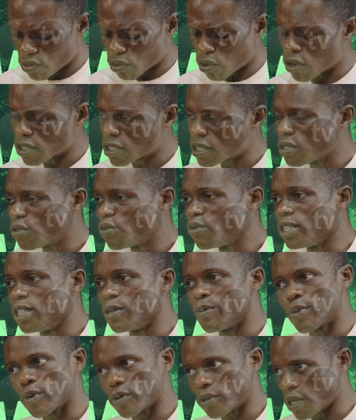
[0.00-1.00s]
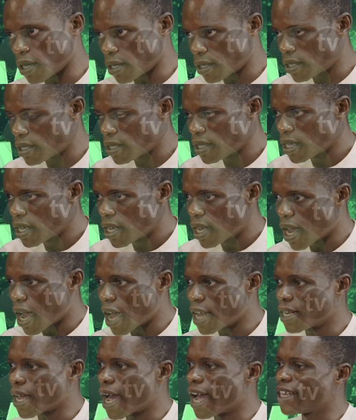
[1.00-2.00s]
to continue with the protest,
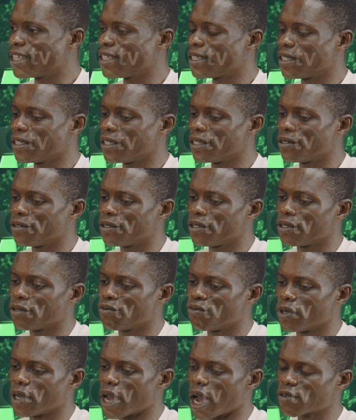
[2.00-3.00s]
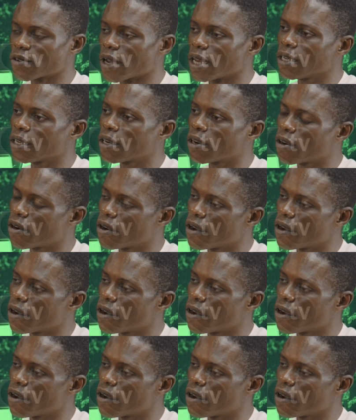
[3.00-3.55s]
and we actually